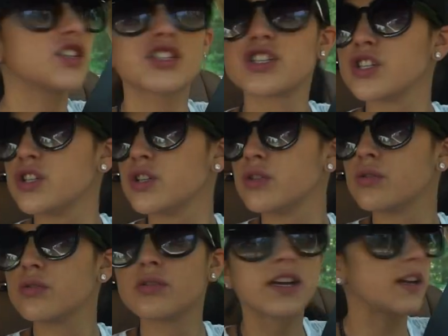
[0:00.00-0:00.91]

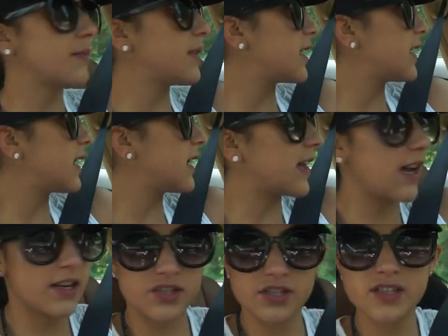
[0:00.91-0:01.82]
to get my
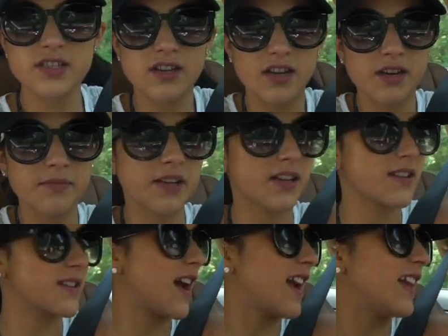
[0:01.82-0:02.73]
lashes done
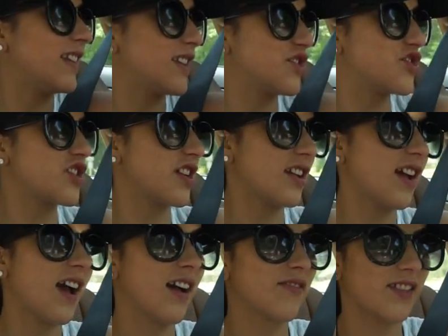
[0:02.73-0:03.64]
because I legit
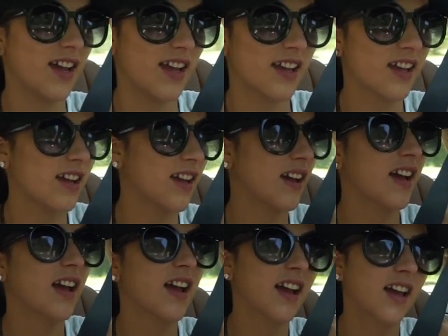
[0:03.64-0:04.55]
have like
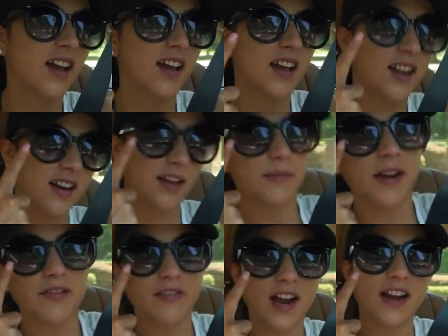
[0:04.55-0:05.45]

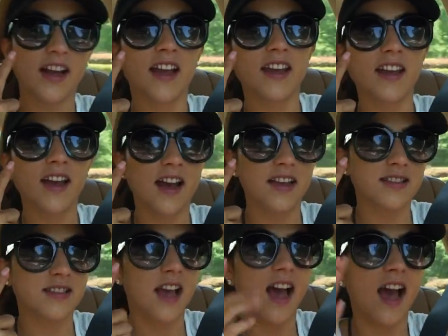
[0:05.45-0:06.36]
my right eye
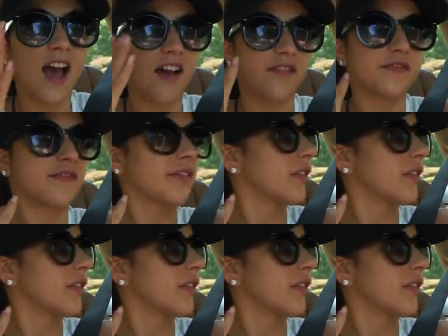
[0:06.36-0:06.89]
has half